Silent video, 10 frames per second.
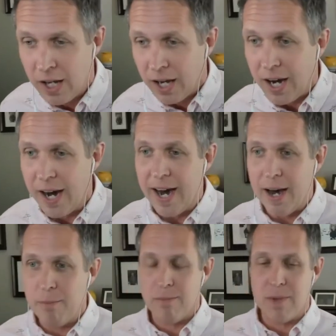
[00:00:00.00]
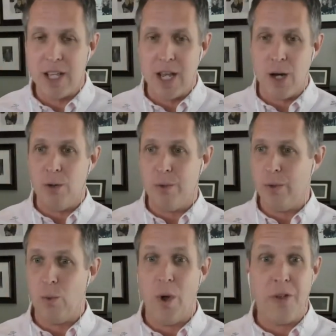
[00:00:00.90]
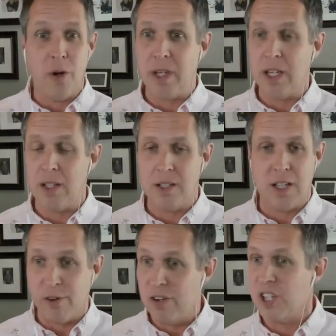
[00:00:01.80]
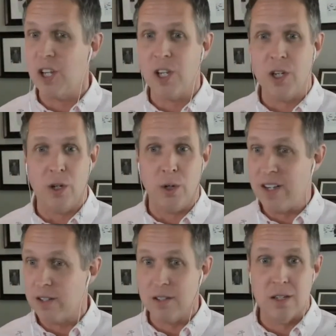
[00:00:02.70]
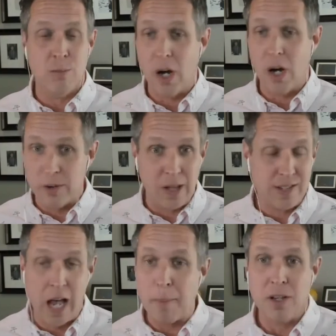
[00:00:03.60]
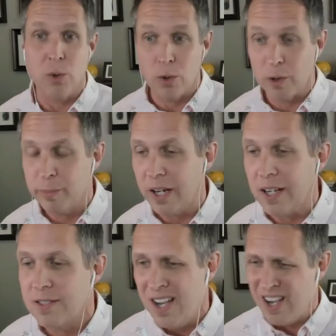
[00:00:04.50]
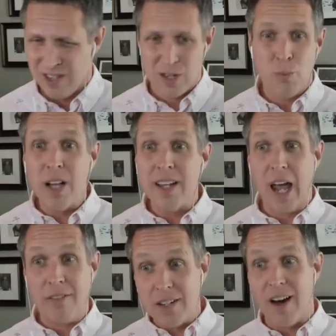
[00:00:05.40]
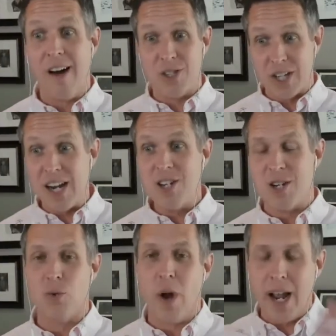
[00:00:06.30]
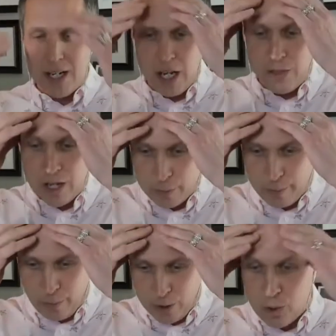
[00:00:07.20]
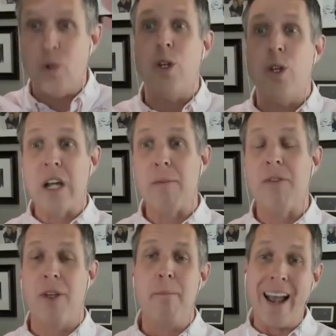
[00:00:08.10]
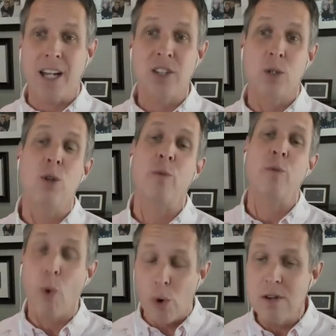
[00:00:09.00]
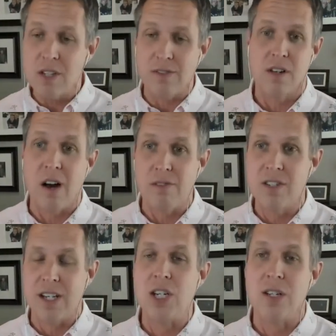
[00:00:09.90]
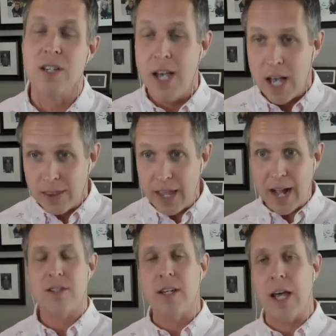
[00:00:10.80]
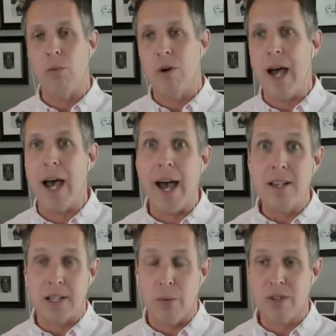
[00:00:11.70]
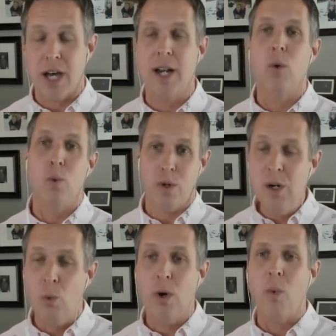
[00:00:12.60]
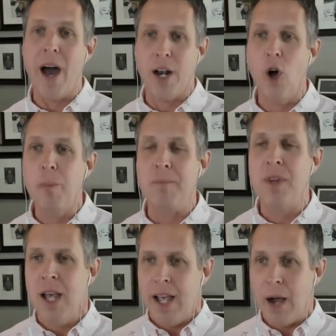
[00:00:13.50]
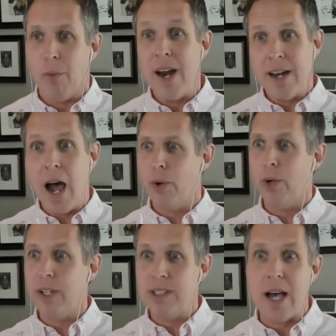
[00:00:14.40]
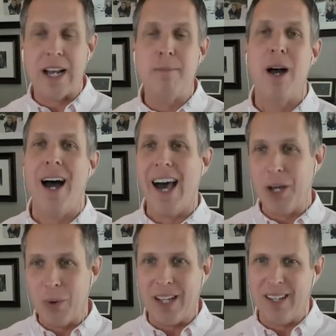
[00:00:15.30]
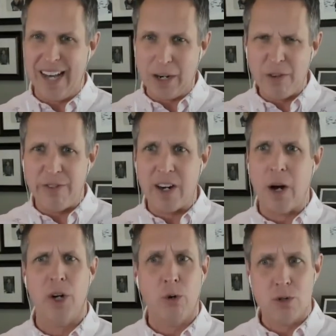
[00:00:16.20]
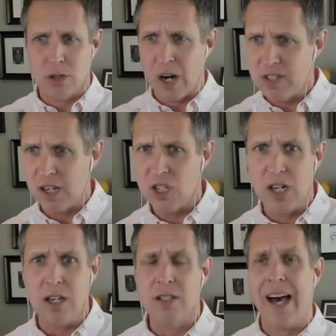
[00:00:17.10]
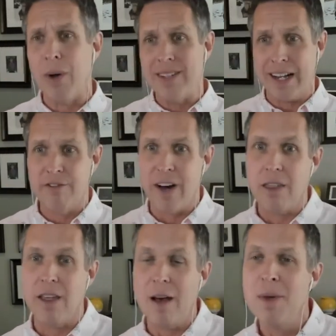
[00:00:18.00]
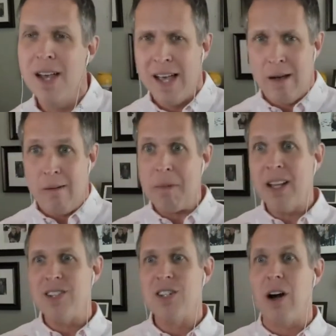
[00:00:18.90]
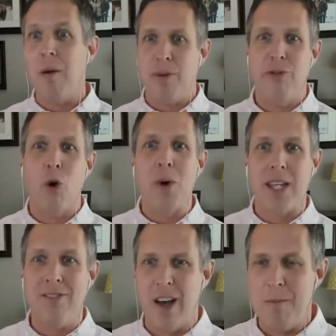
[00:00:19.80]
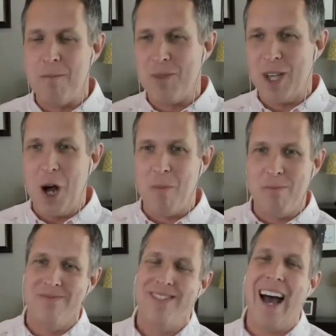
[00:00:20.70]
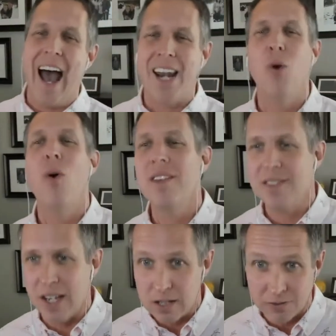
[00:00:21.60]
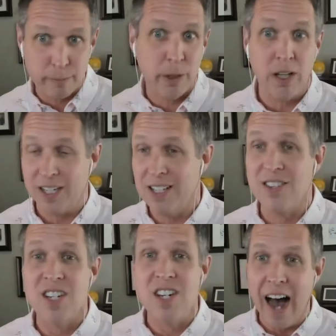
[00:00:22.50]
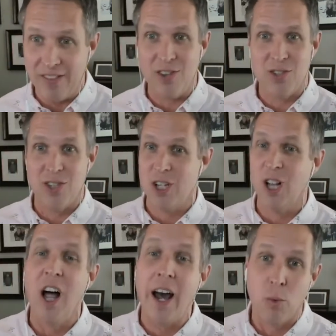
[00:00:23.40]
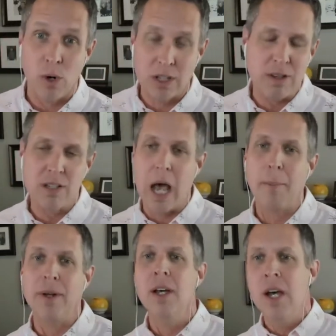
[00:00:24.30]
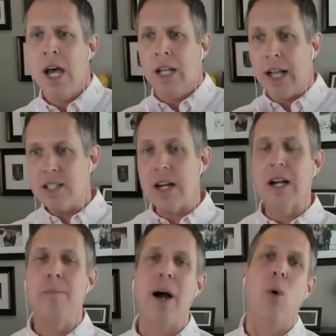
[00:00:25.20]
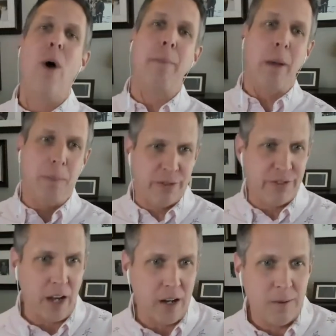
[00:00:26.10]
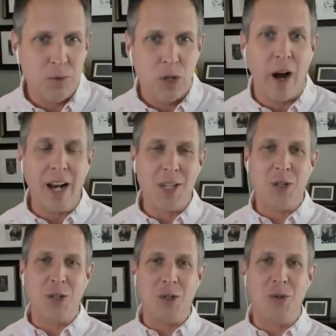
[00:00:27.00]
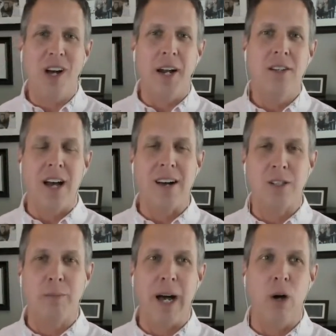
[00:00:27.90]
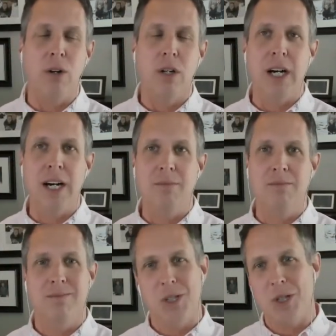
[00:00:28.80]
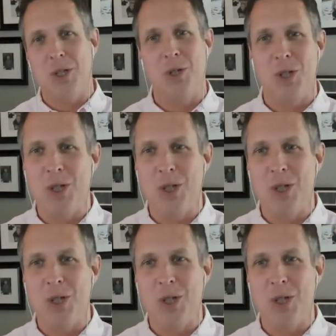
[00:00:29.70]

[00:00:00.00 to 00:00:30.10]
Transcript: um, you know, whether it be diversity or racism, whatever that's happening in the workplace. Some really heavy conversations, right? And I think that you when you think about the magnitude and the importance of these conversations, that's again where my eyes always kind of were wide open. And right now we're really talking about how do we how do we figure out what a crucial conversation is, how to identify them. Maybe let's start before we give them, you know, I don't want to say a silver bullet because it's not. this is a lot of work to make this happen. Let's talk about why people fail right you you mm. kind of talked about um, you, you